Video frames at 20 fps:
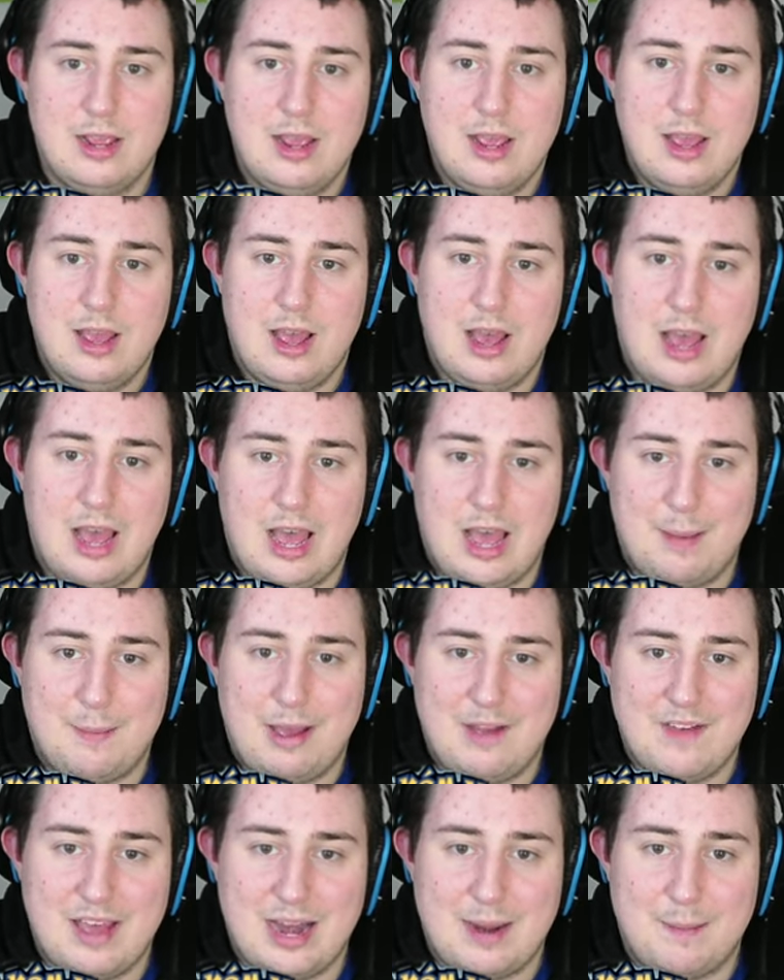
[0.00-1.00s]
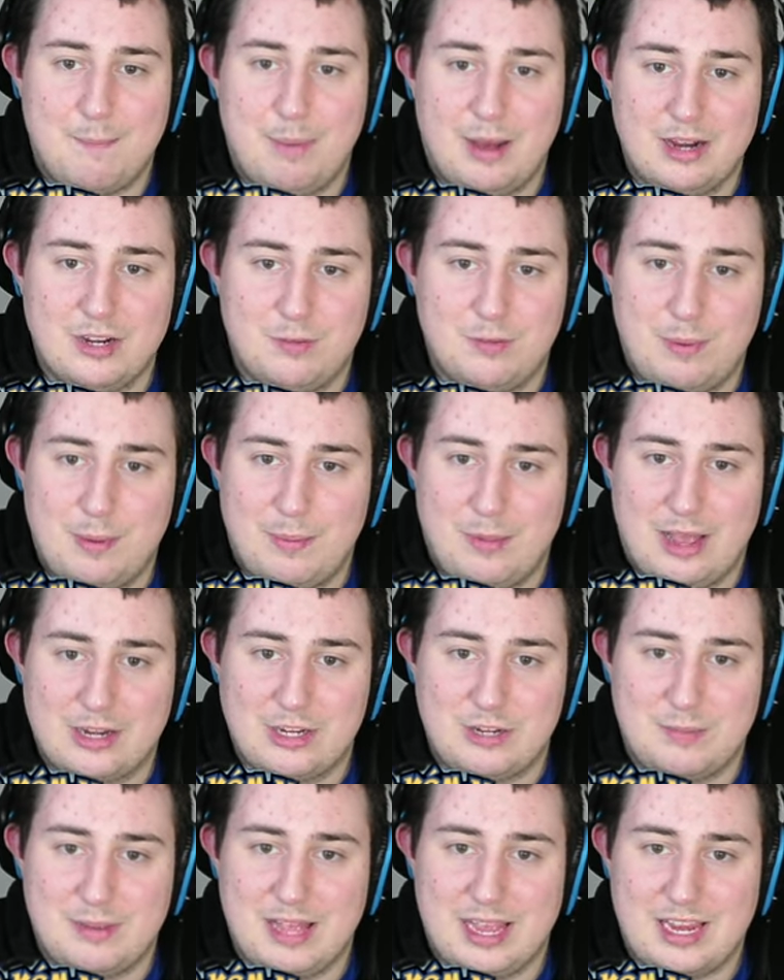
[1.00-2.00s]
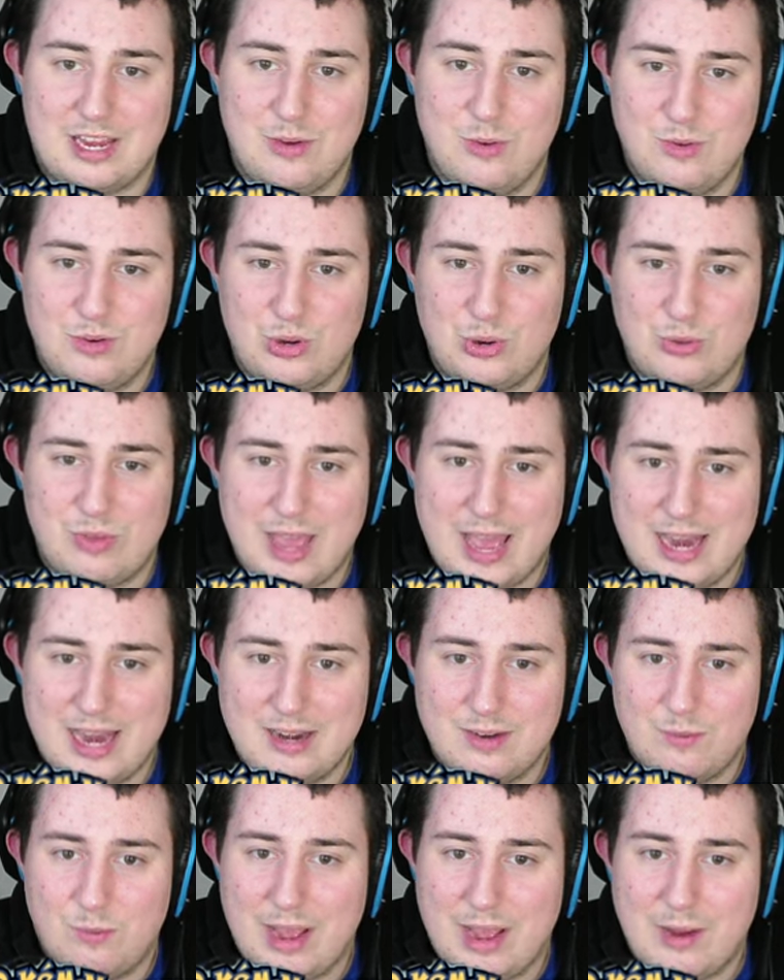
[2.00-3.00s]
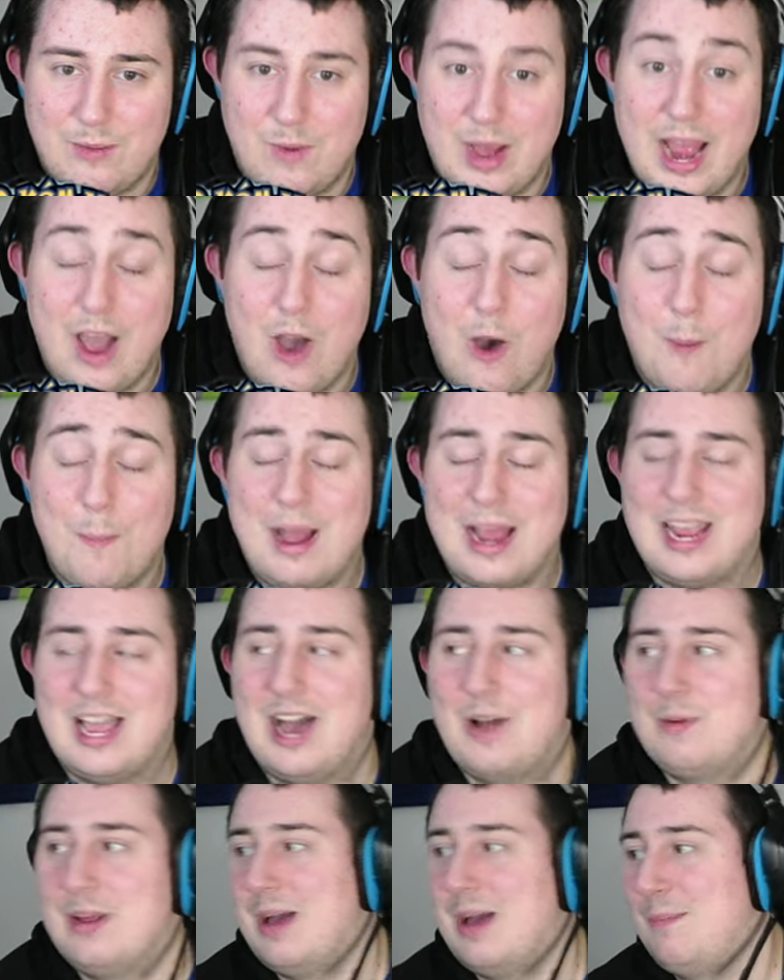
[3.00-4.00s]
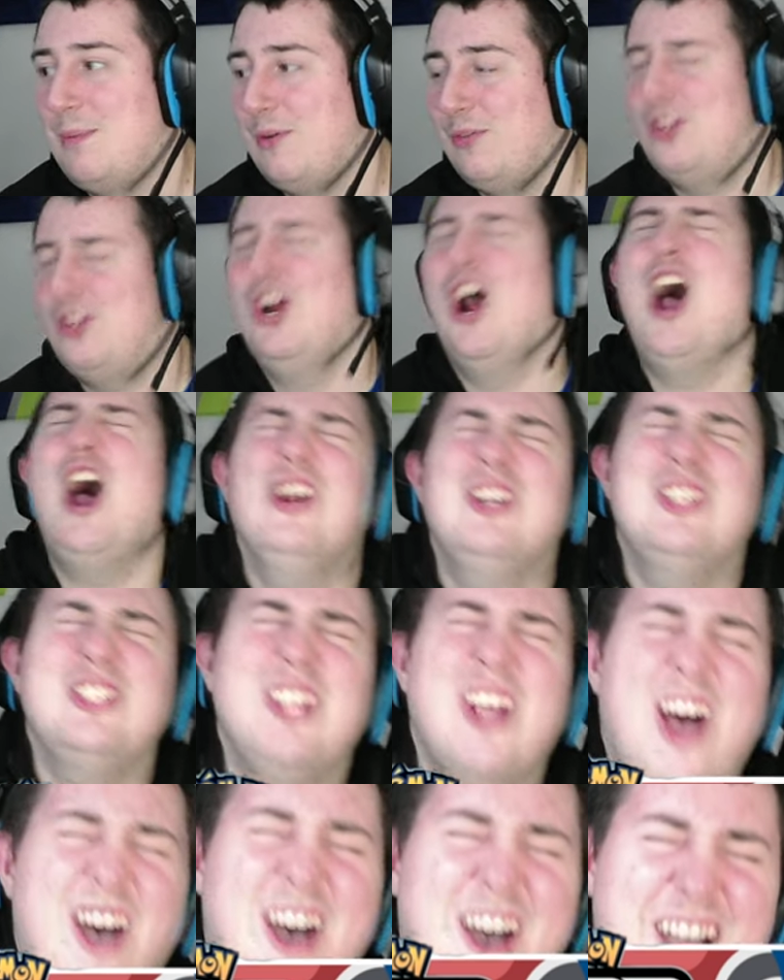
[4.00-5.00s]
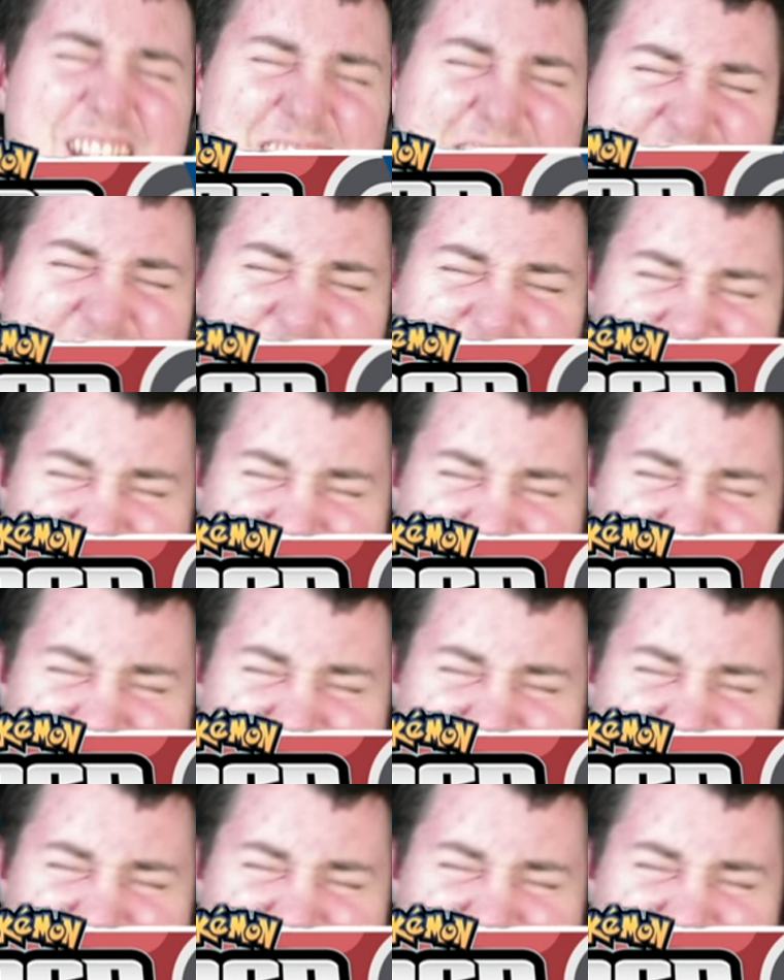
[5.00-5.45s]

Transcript: Um, I've had a bunch of people actually be like, you do that? Like, why? Oh my God, we got both Star Swords.